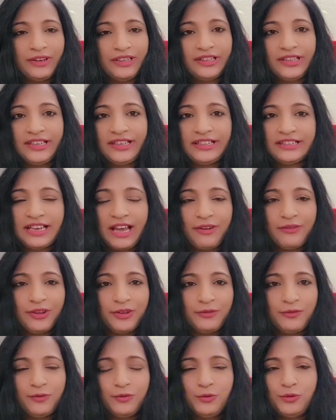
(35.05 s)
whether he's
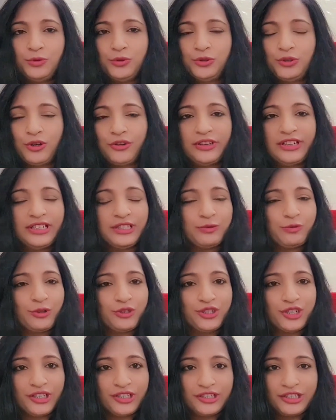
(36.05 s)
having food or he's
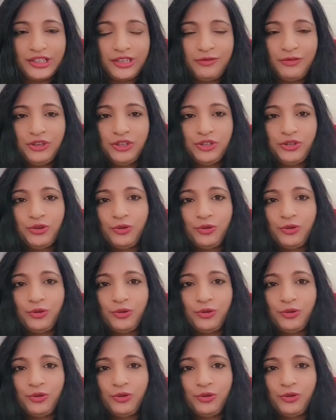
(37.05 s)
watching a TV